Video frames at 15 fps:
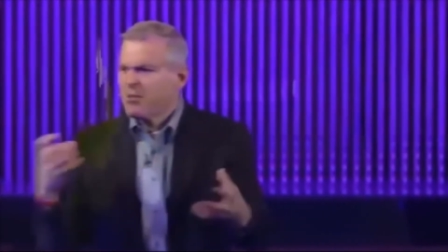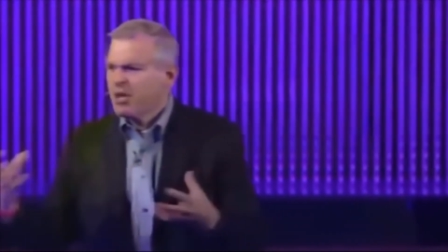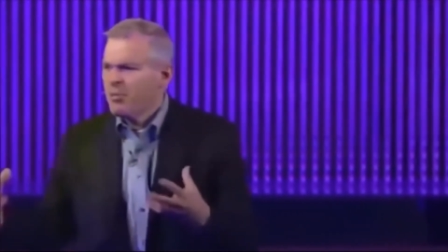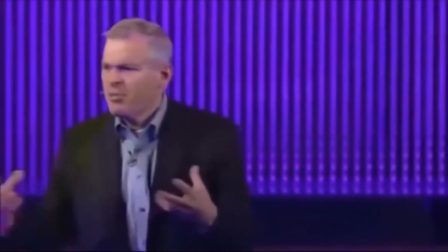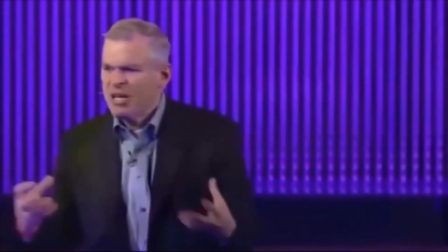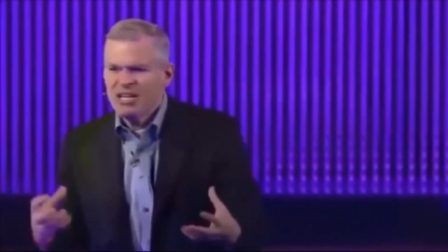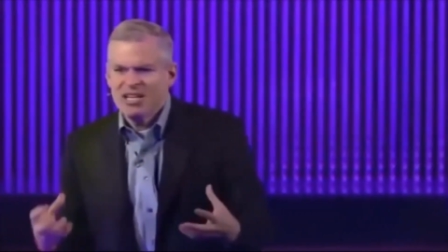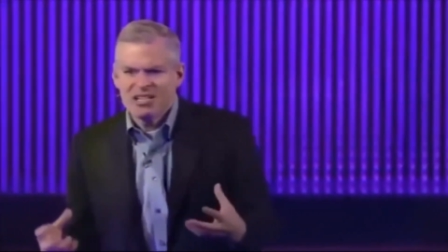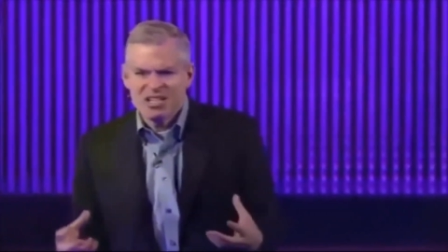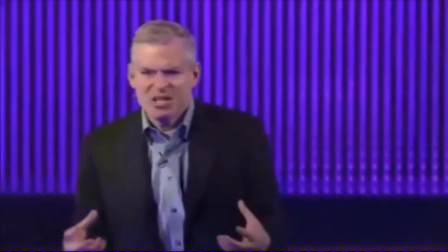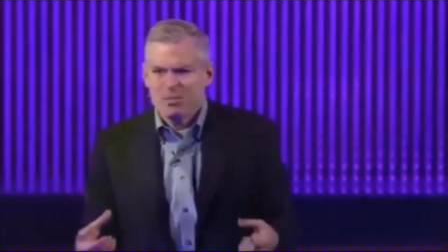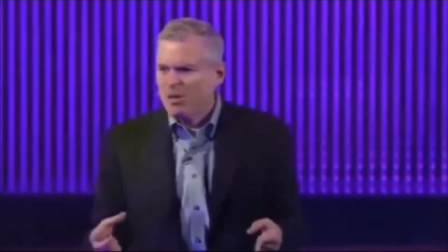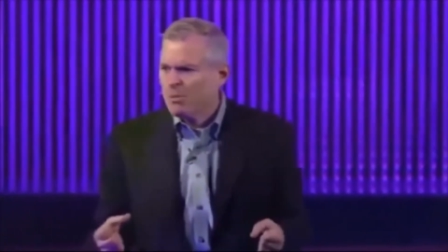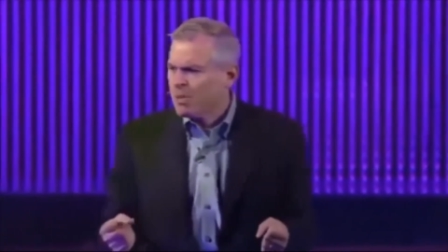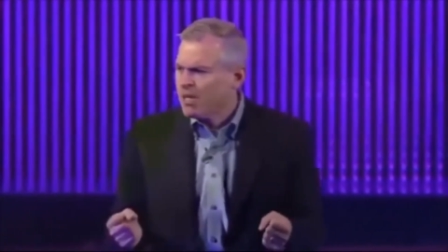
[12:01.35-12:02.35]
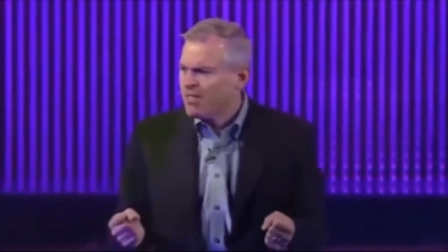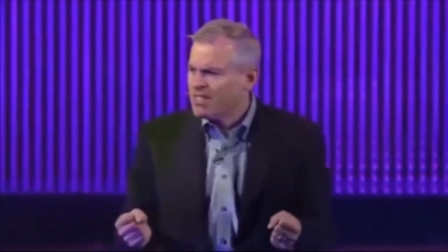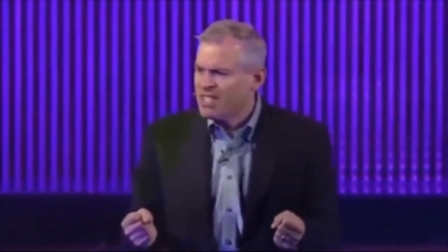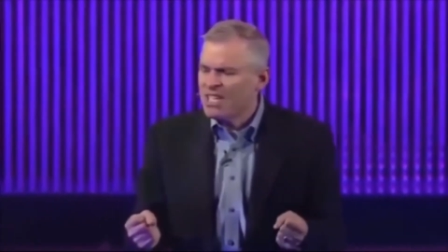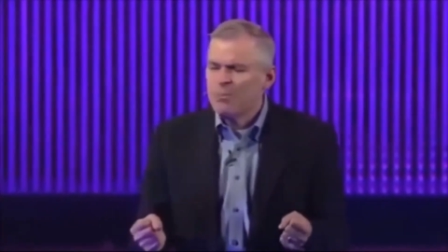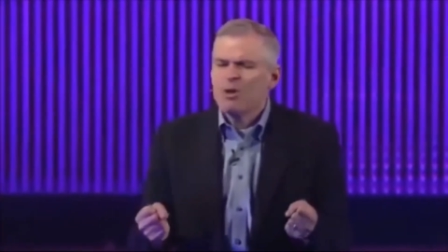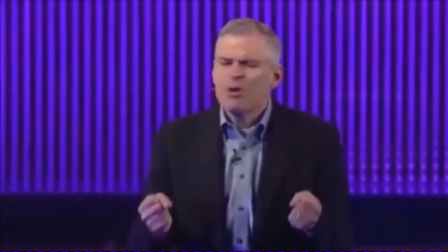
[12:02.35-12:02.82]
the opinions of the people on the
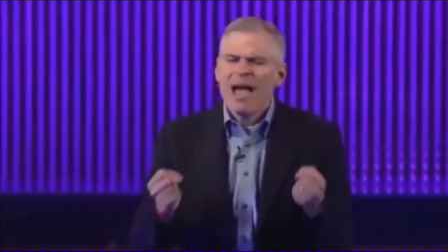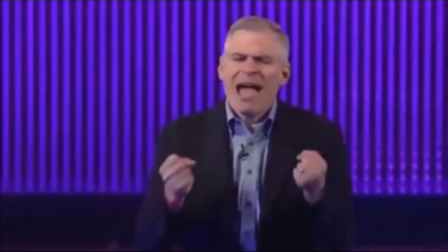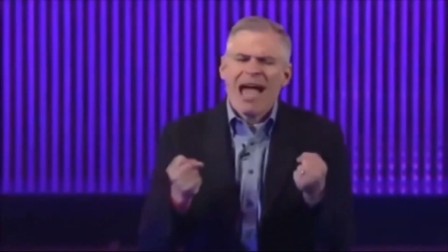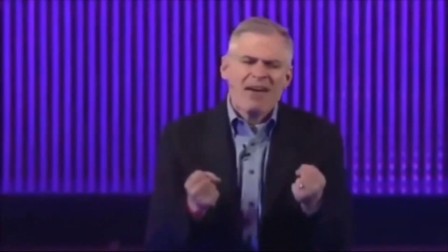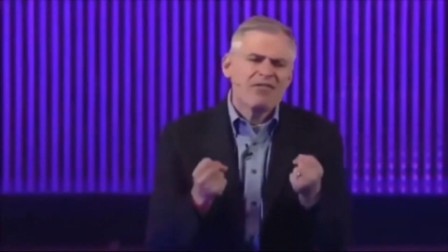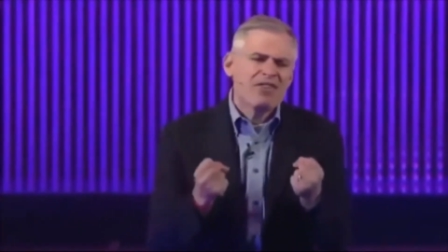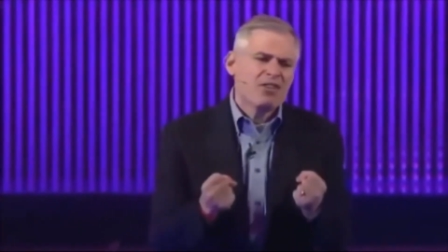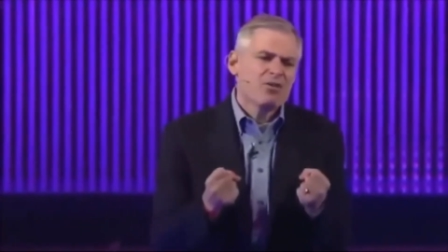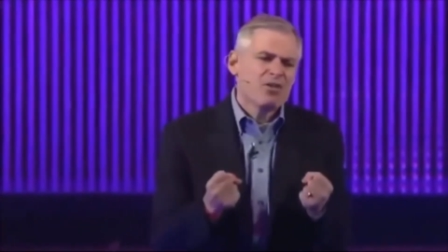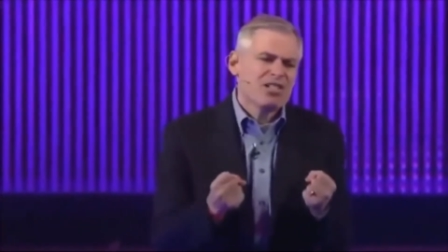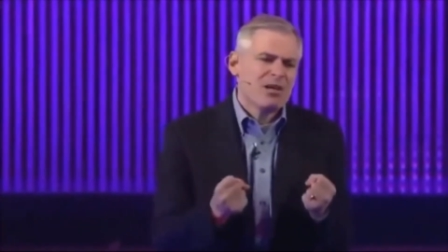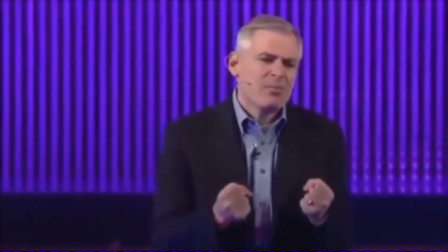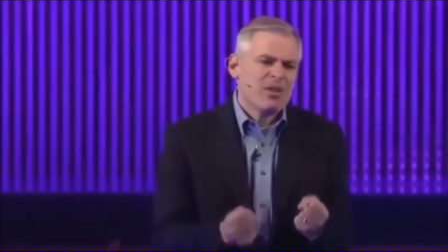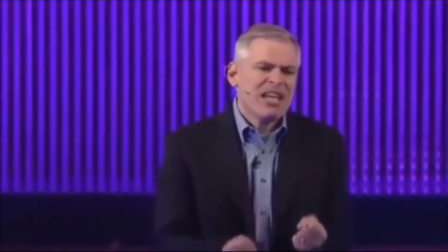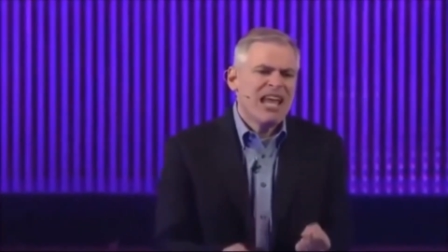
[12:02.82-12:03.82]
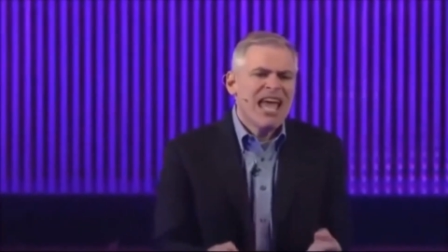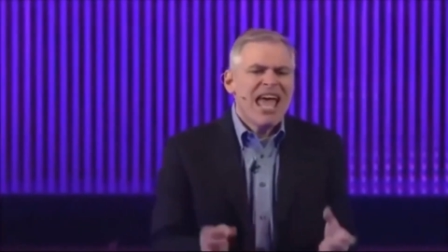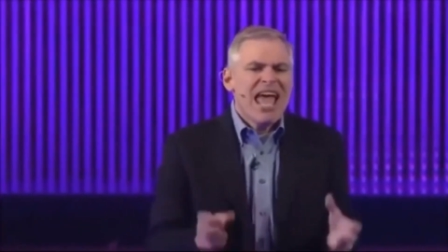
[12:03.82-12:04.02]
team. You have to do something.